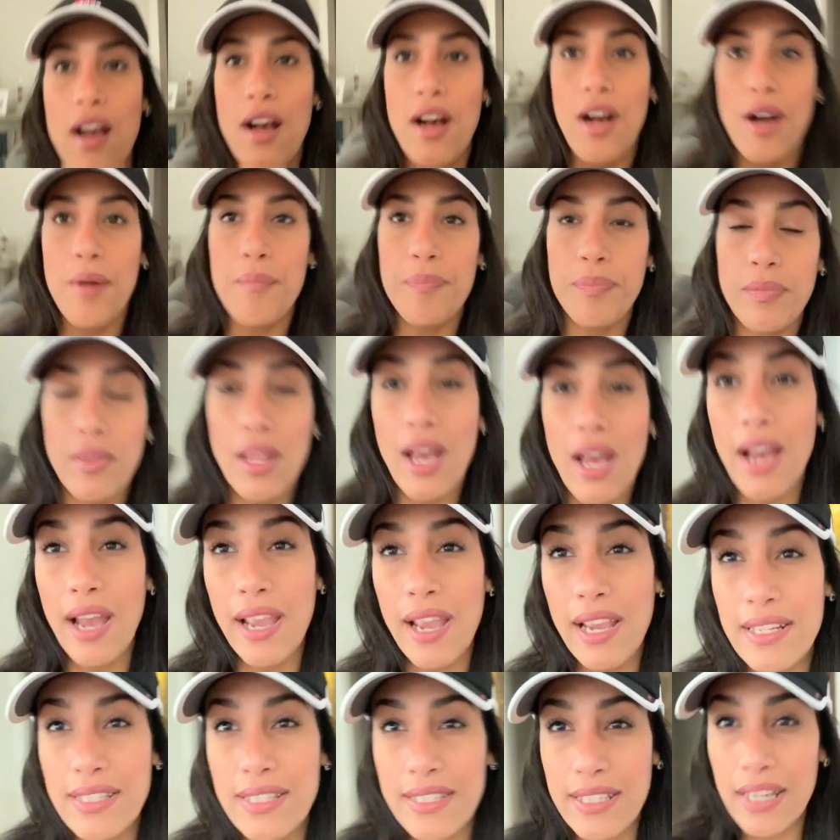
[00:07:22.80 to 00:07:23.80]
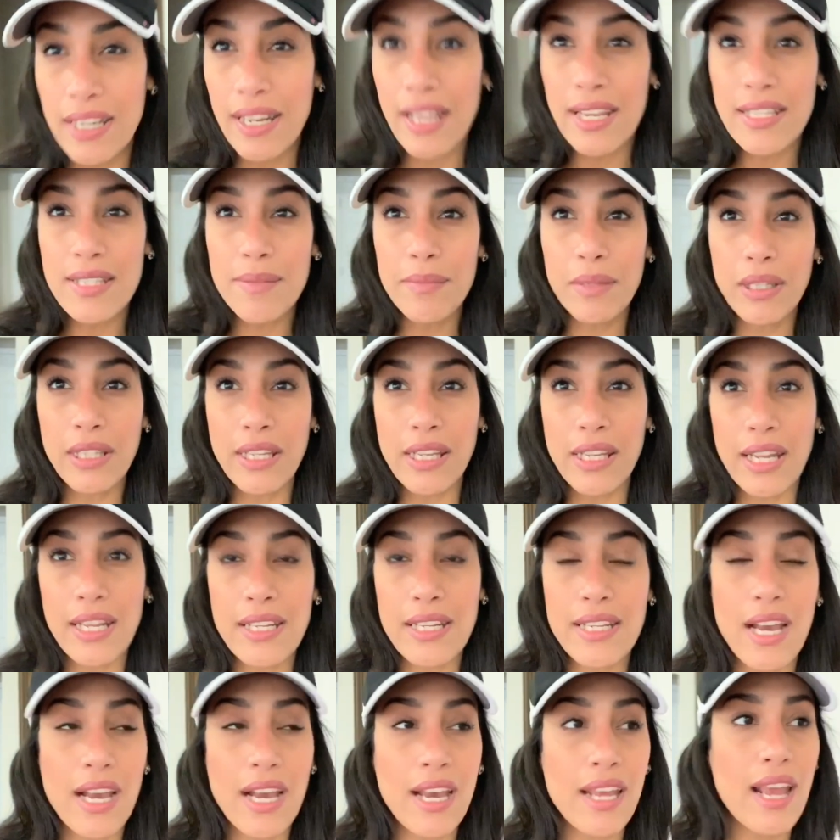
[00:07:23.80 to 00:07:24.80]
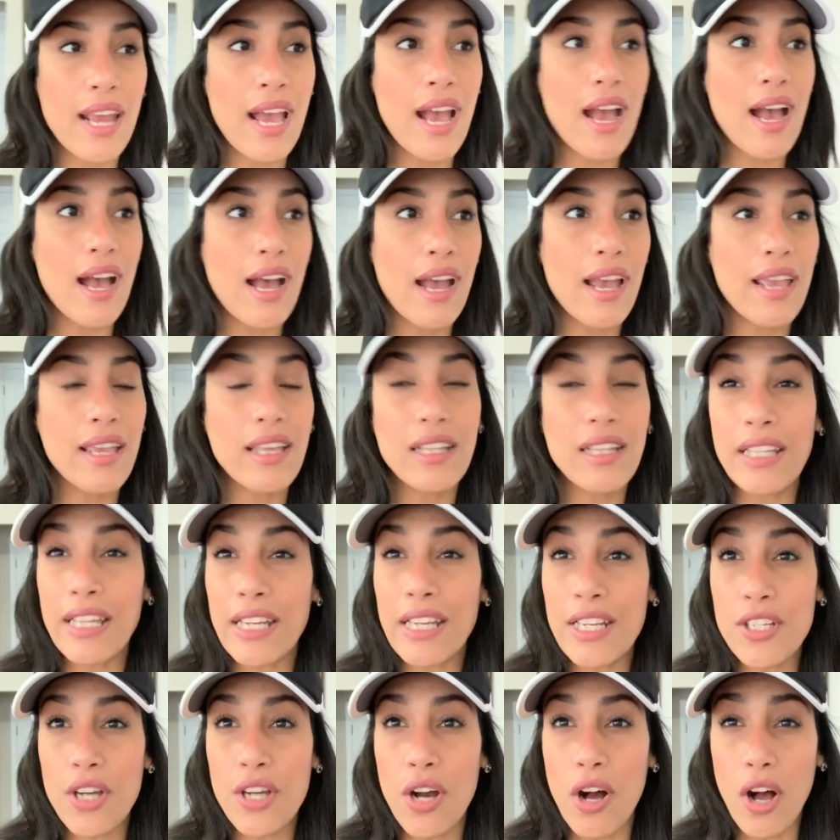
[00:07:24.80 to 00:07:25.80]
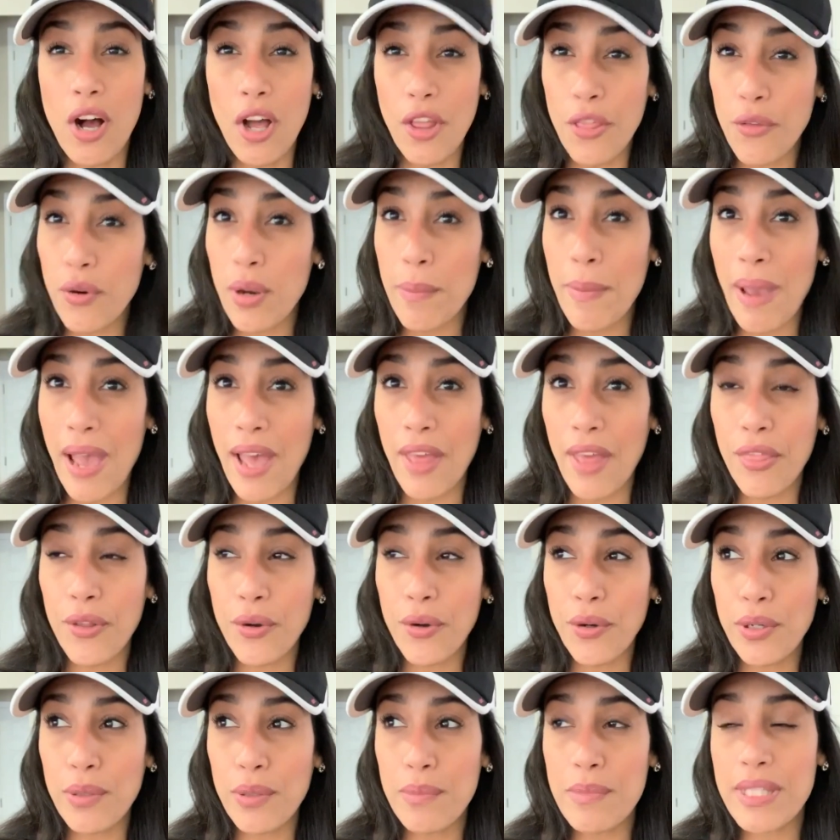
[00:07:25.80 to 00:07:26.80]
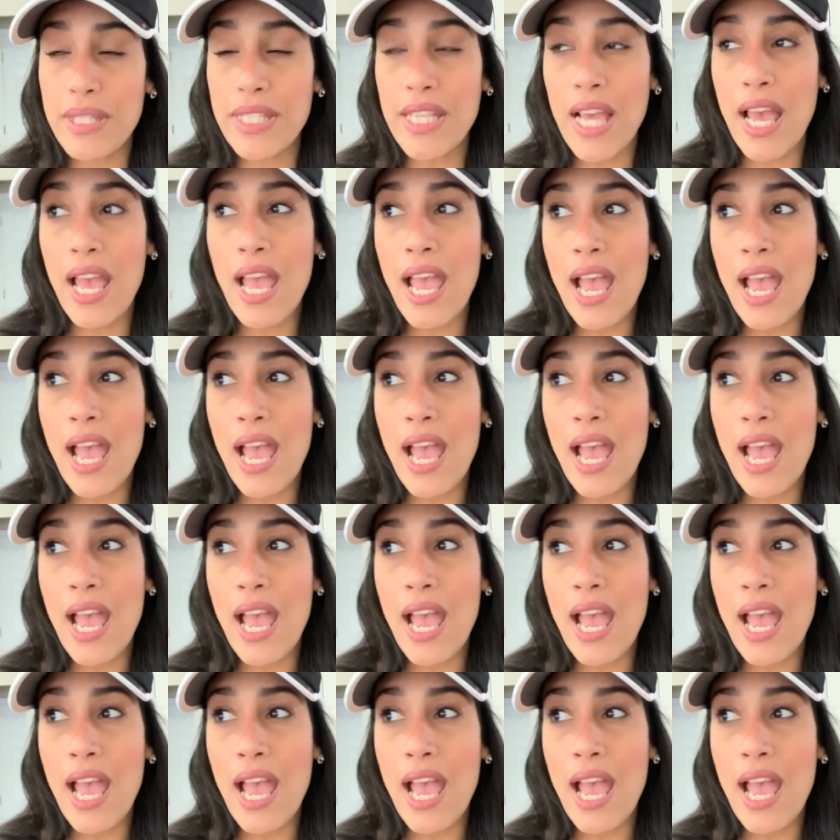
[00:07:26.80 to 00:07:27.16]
I did get some cleaning done. I cleaned all 3 bathrooms.